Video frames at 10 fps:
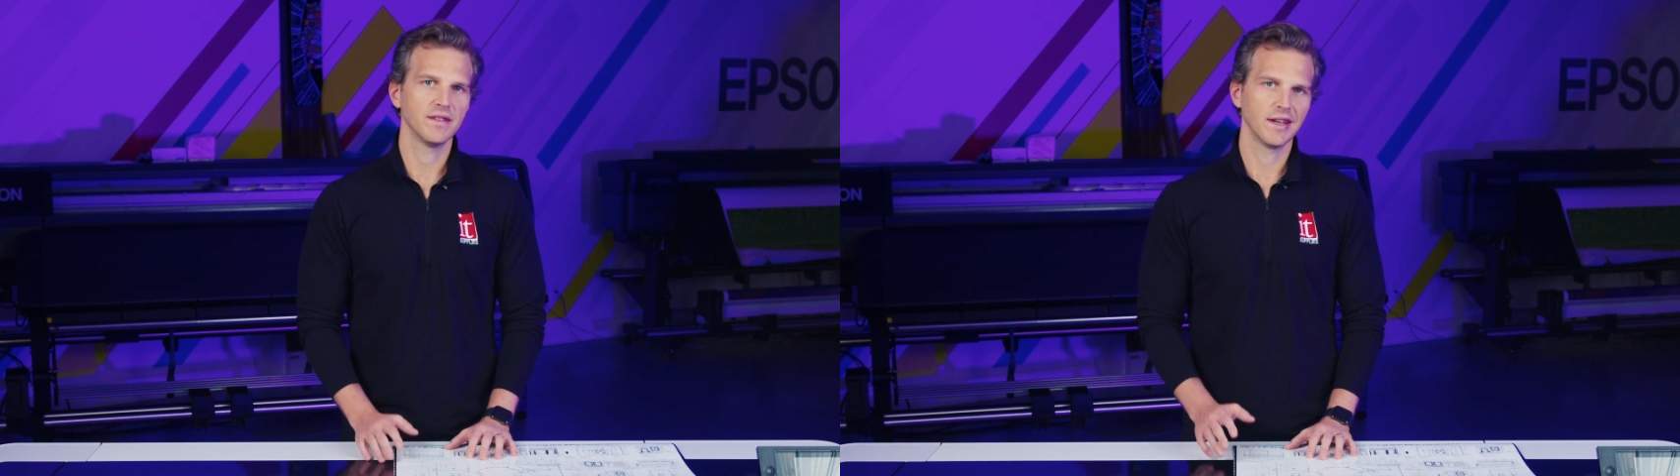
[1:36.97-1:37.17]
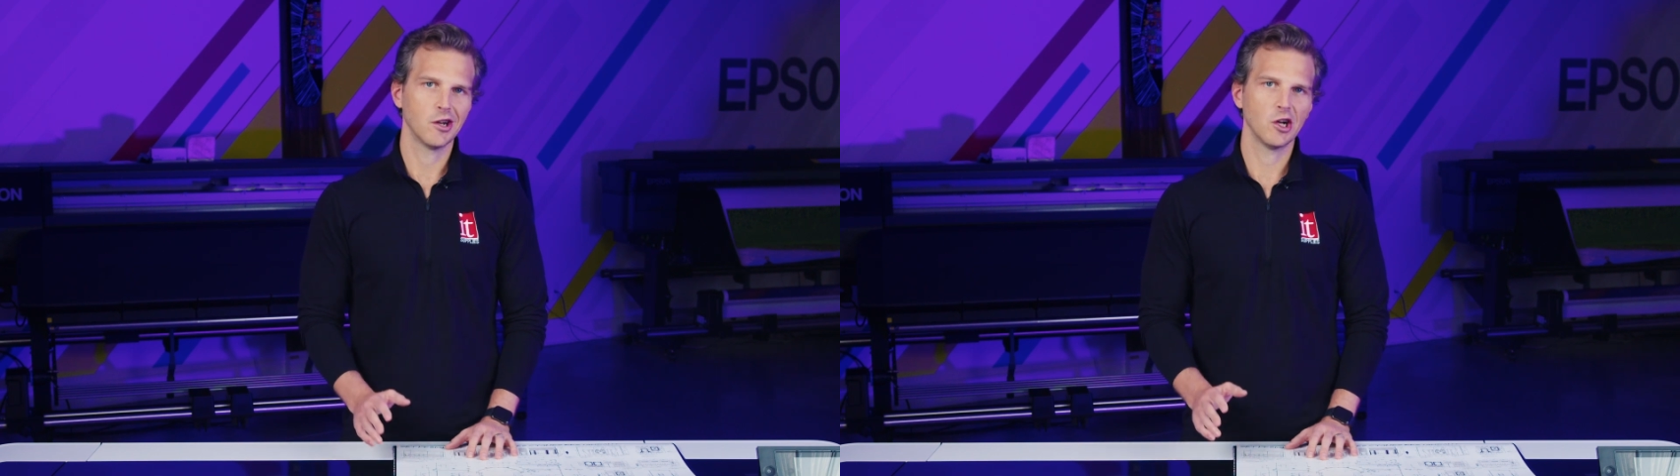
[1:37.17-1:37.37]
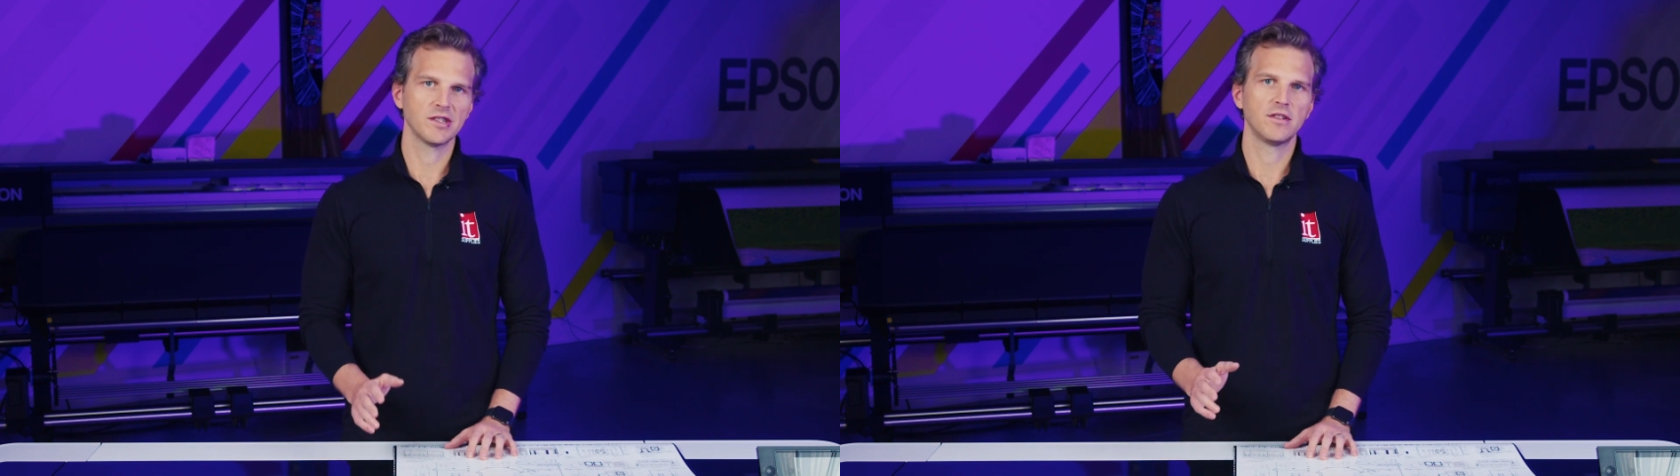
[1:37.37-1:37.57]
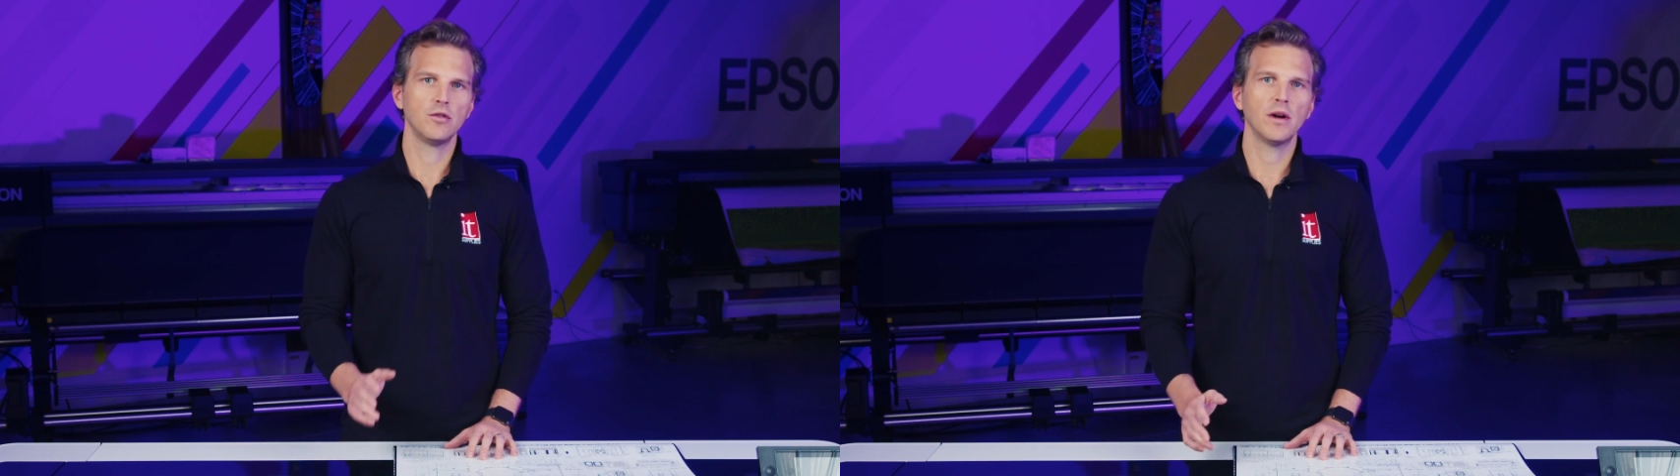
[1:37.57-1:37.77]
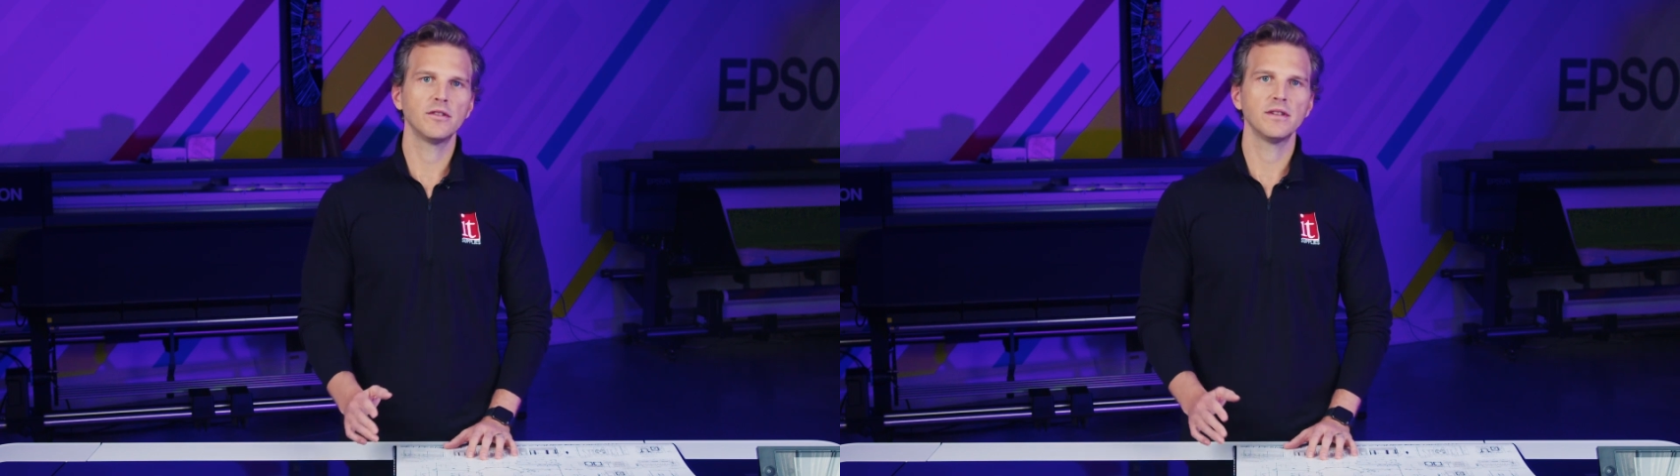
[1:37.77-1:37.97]
that cost
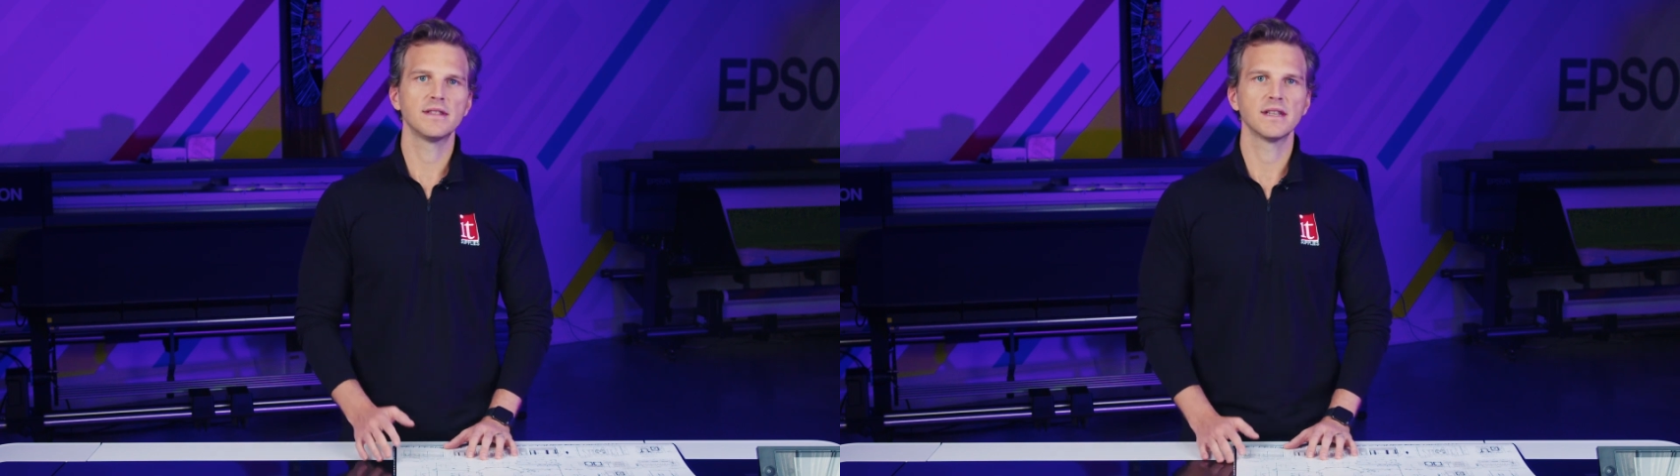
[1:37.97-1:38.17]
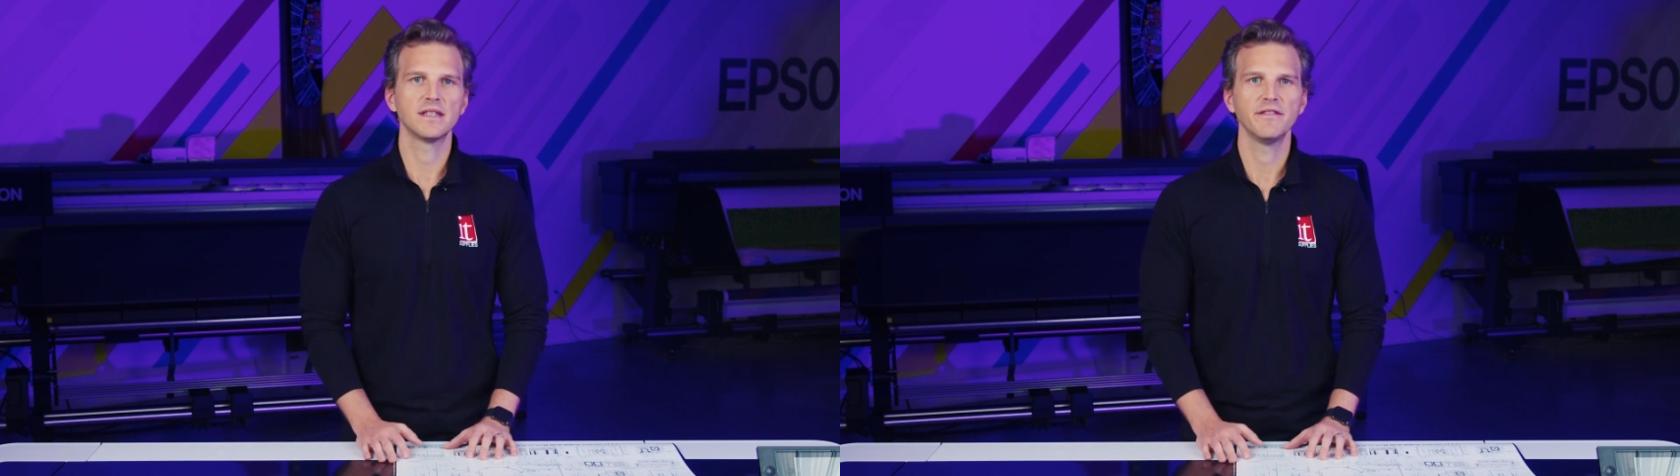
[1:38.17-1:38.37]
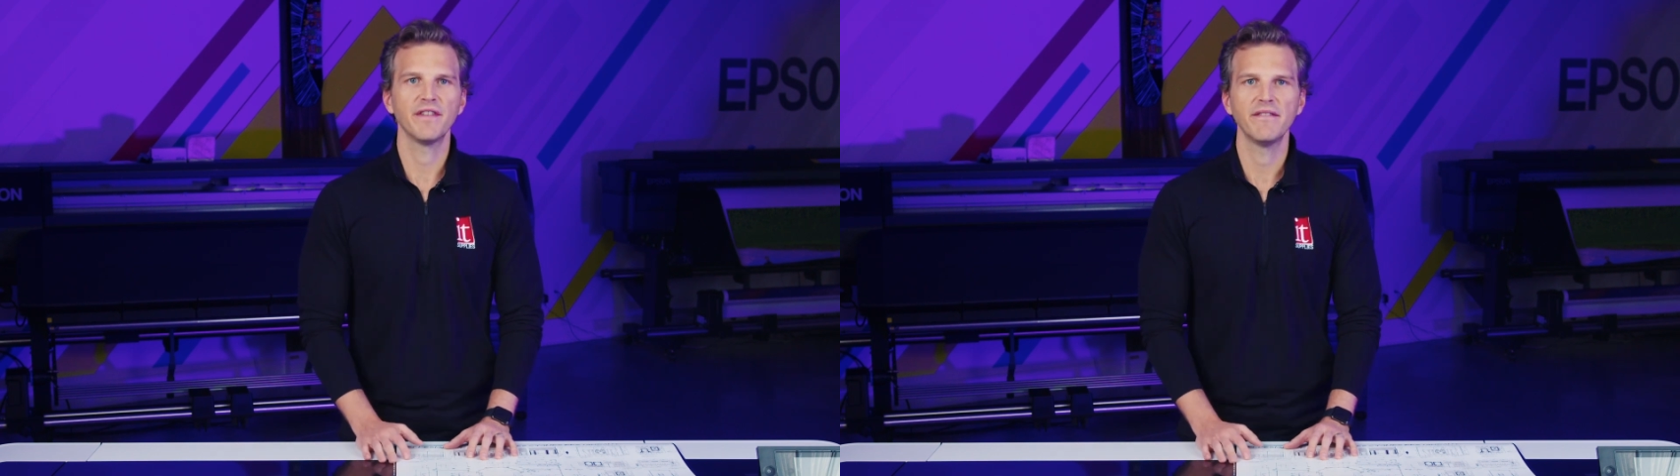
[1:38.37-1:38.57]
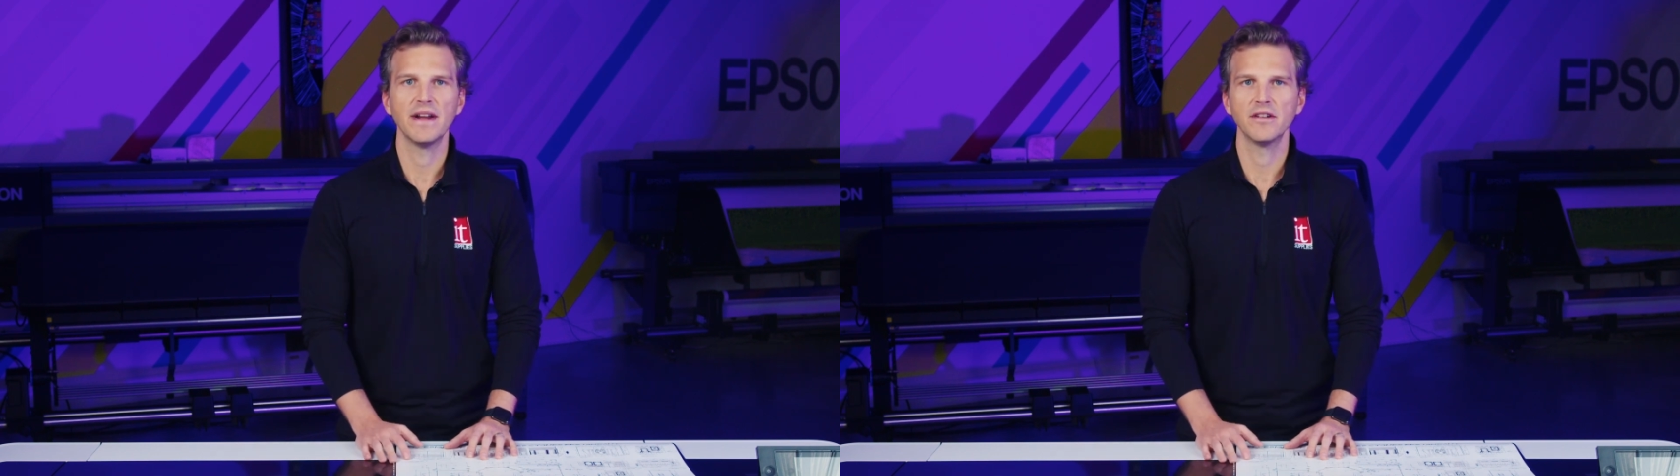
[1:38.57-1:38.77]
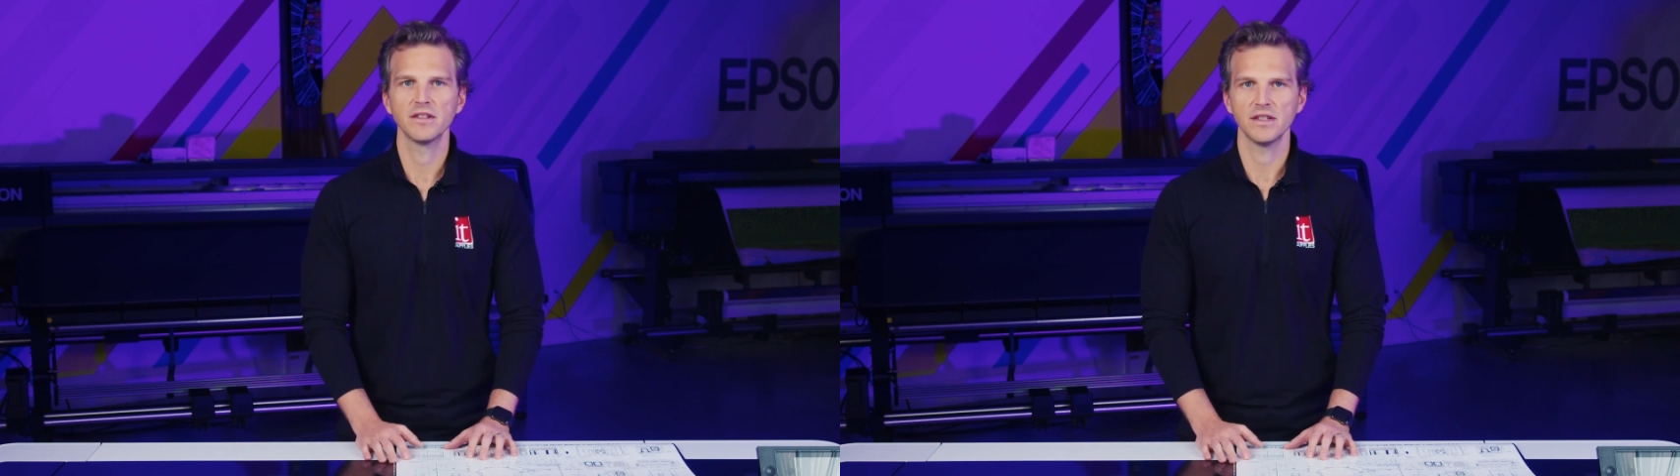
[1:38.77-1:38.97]

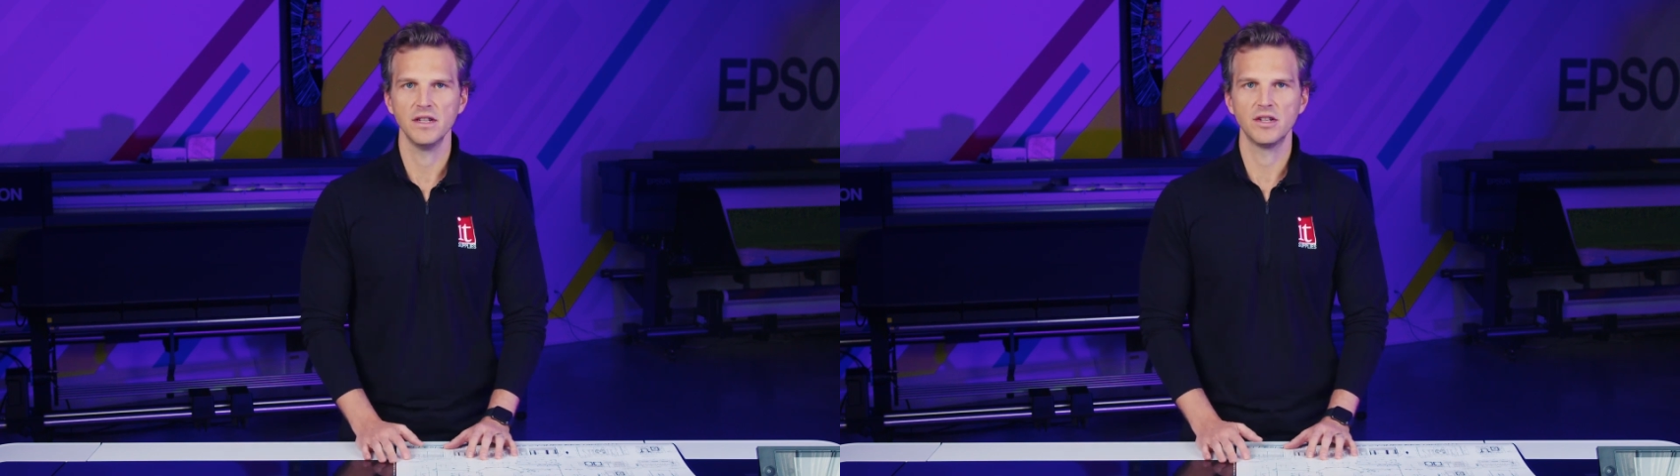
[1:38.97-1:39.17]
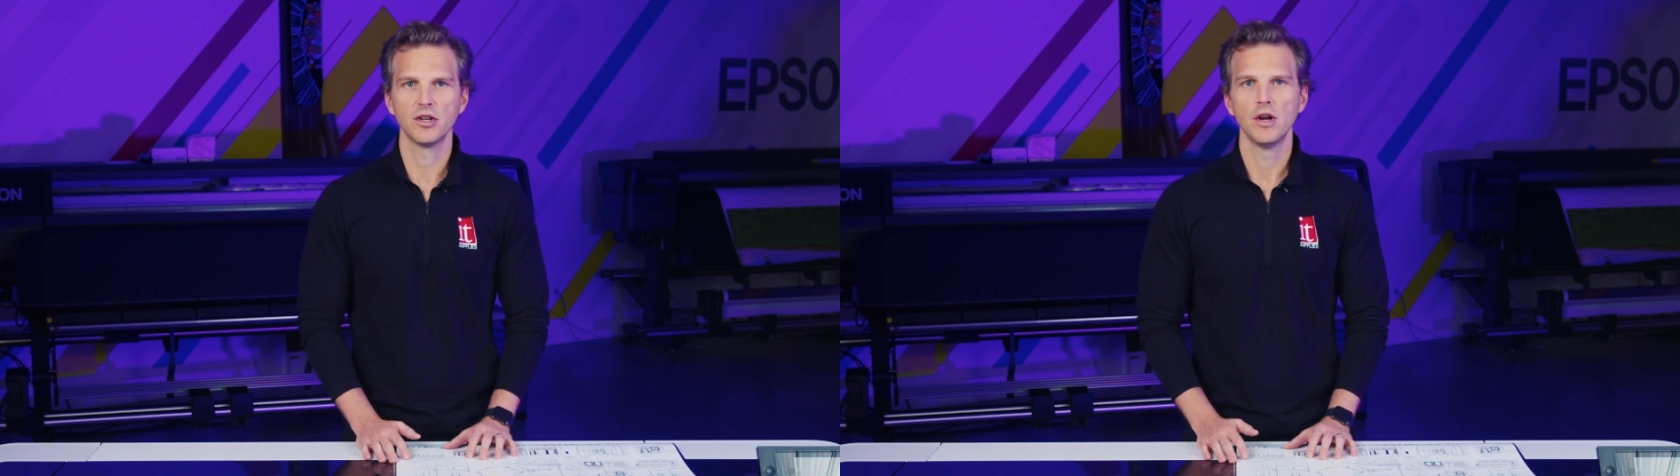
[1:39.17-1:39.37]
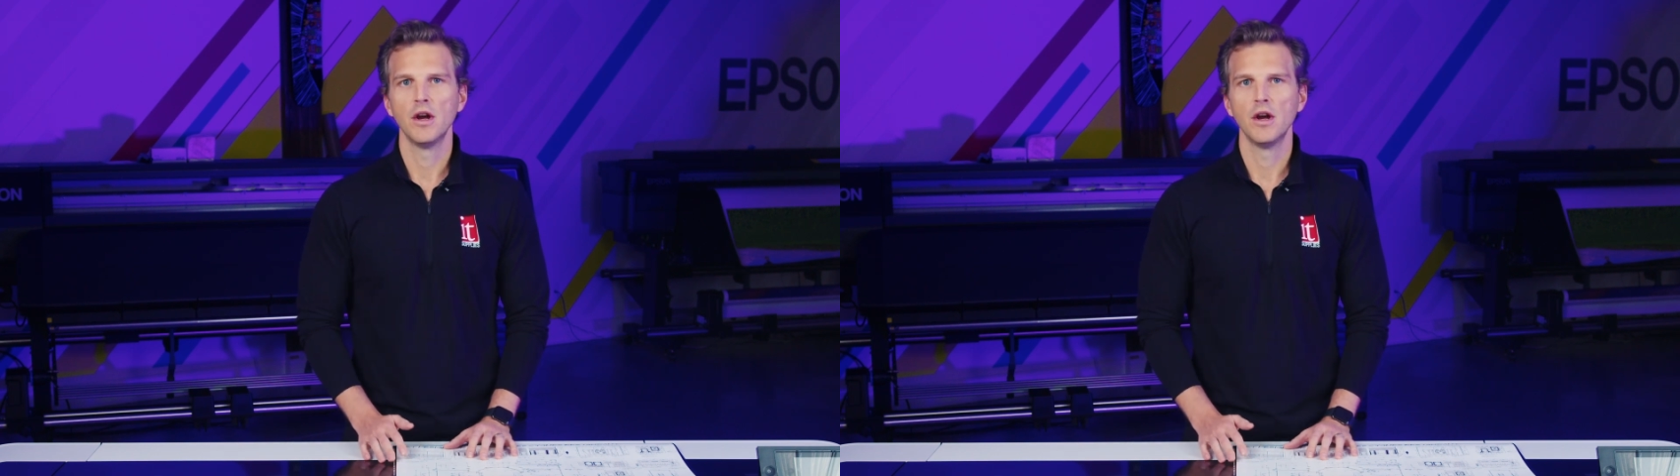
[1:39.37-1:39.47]
$265 each